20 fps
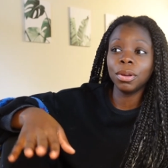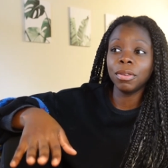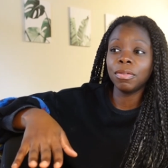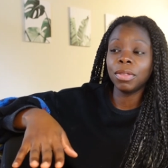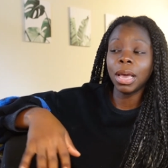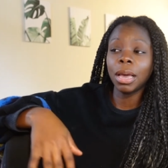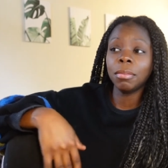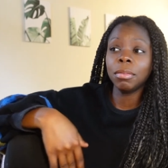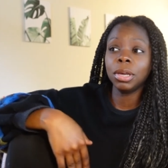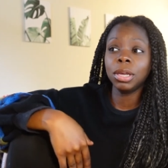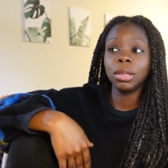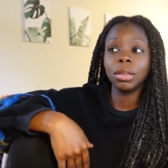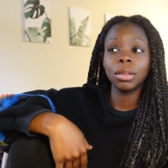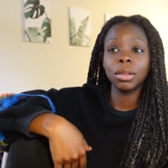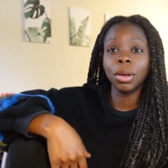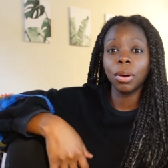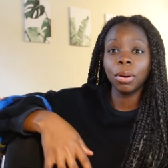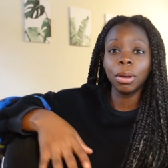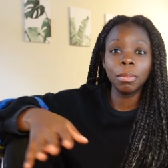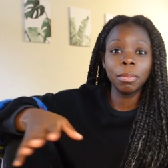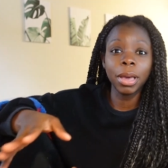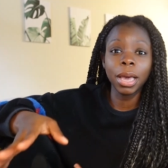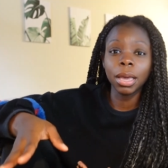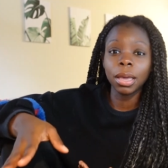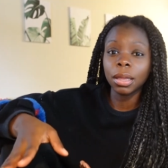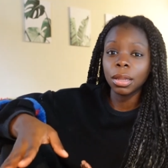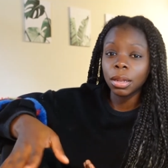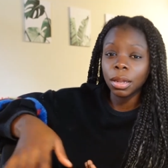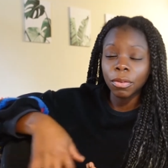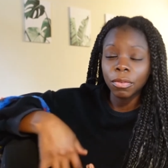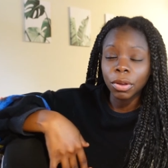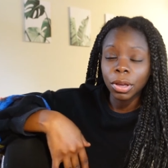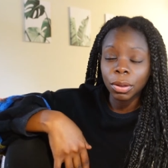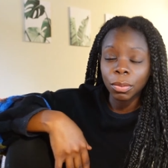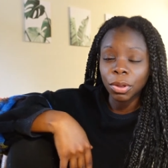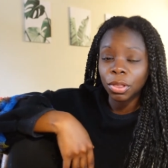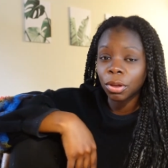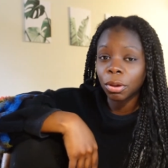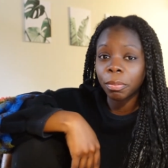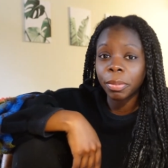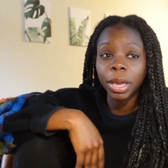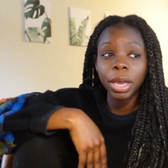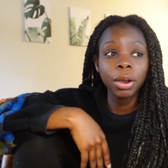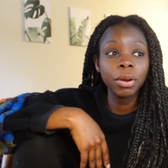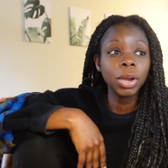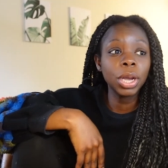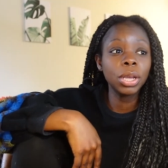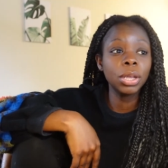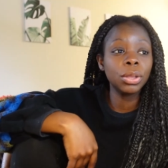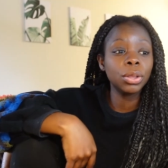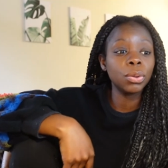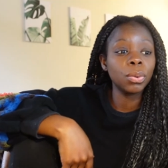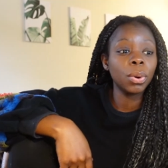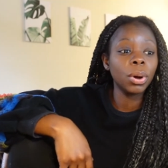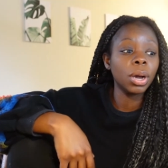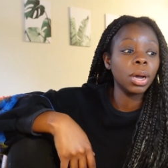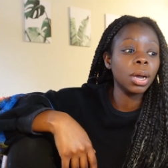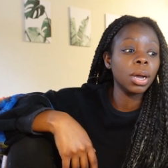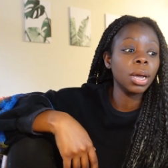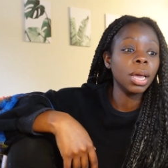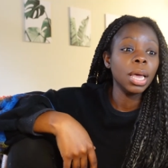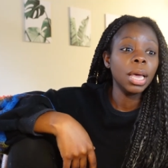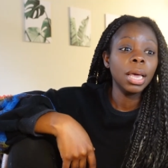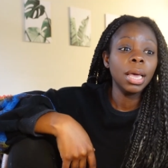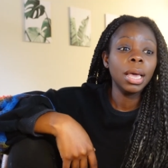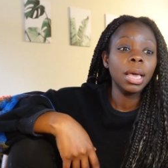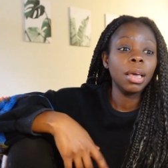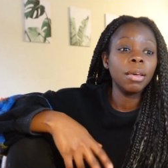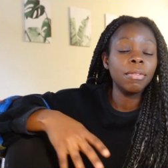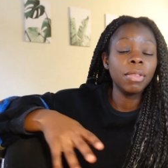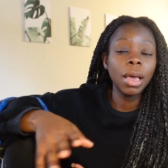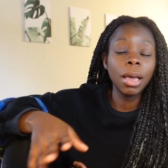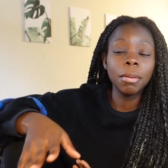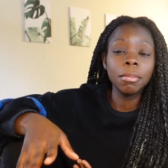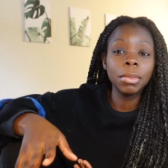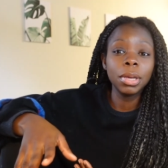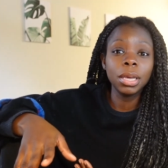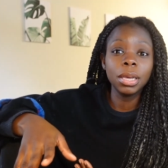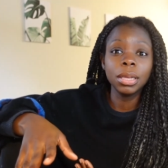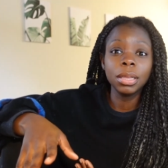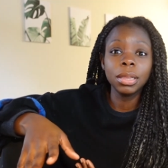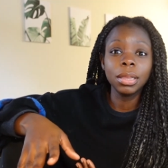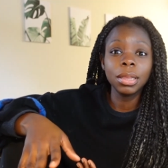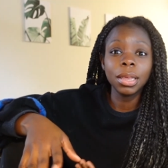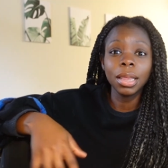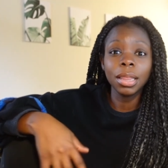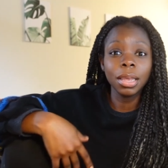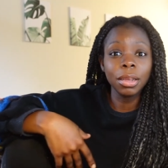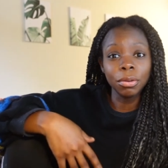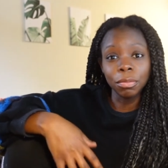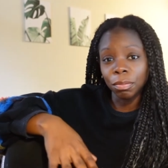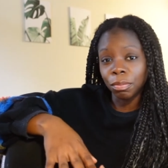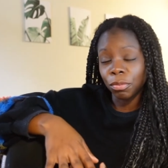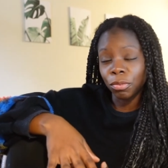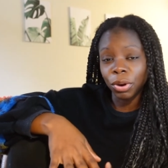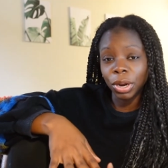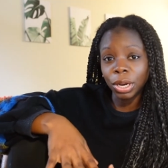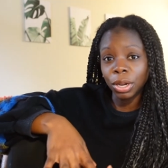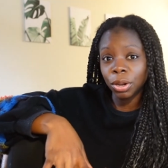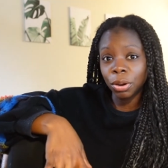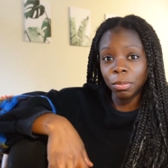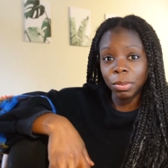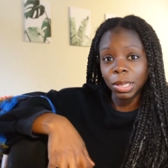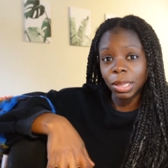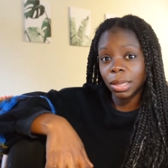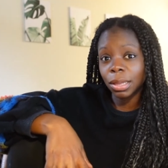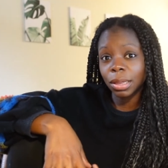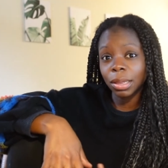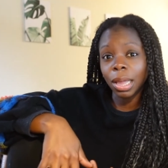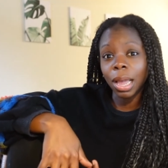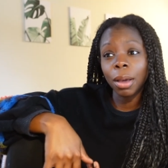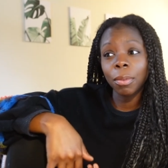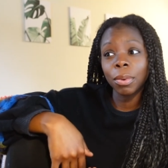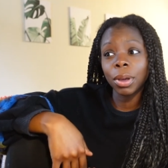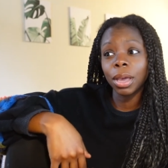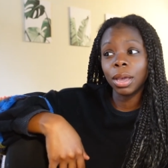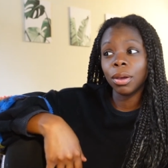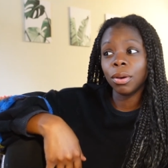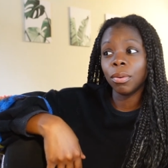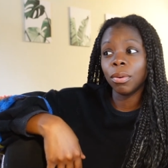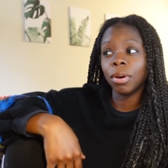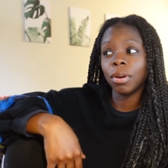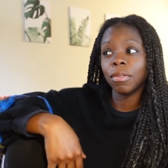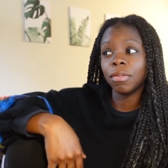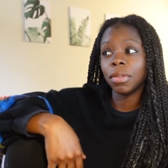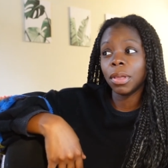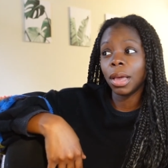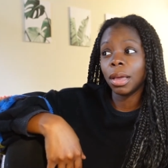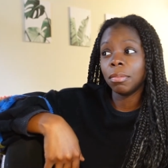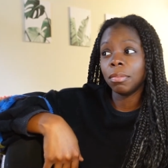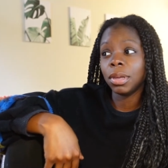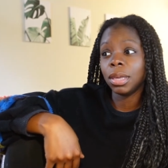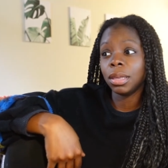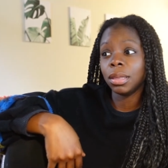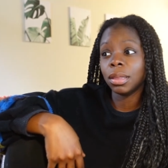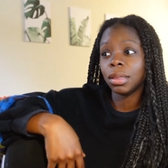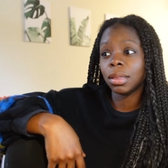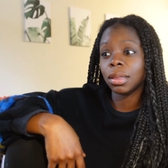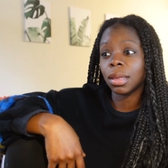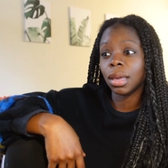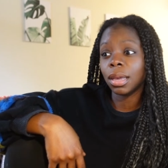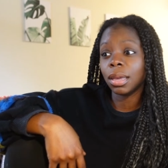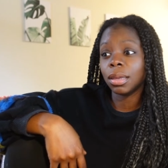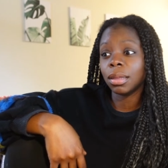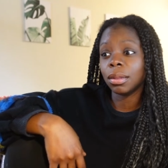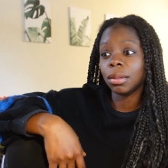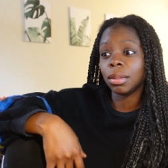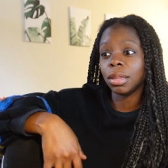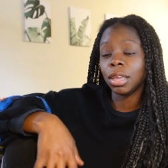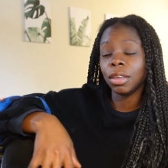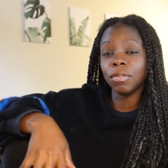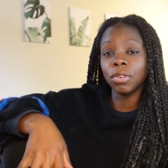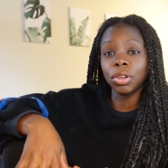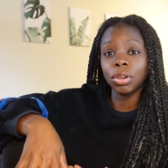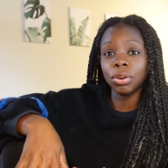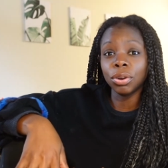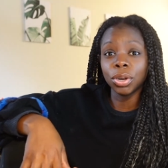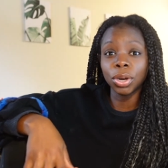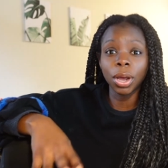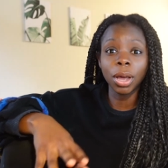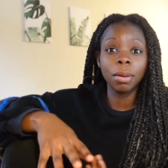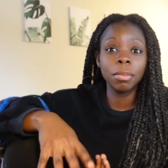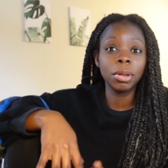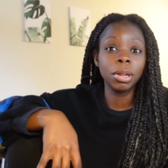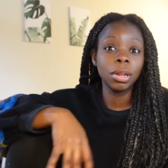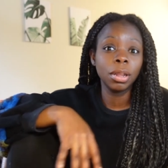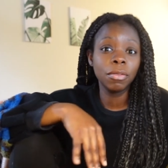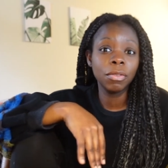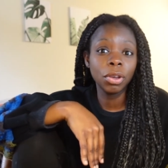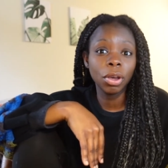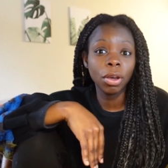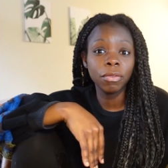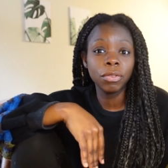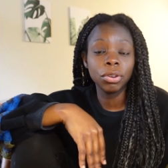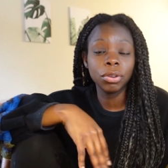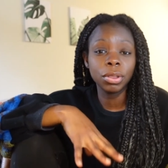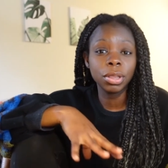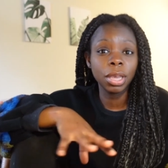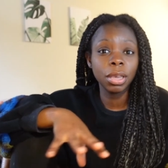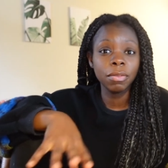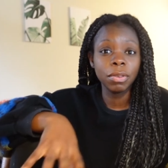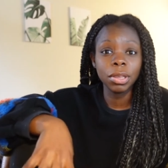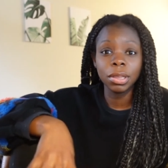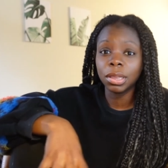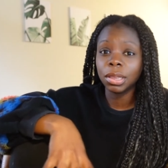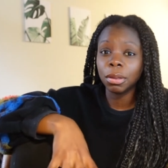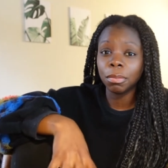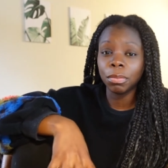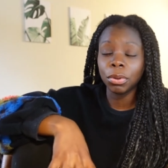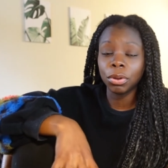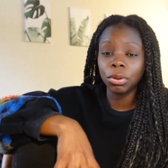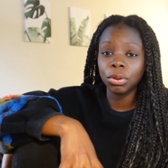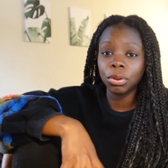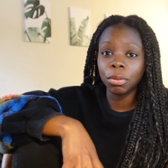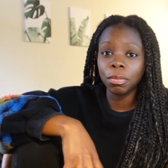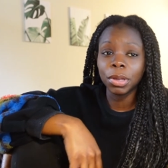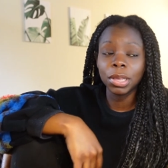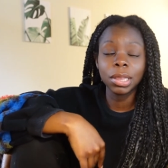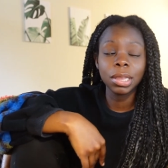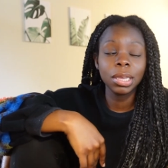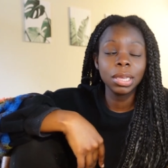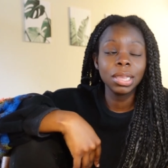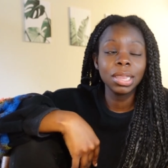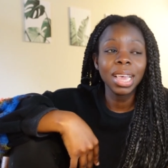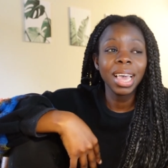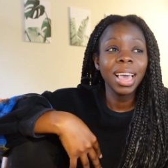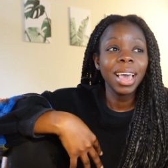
If that means going back and living with your parents or if that means and then creating your business that way or if that means like leaving your job and living off your savings to build your business.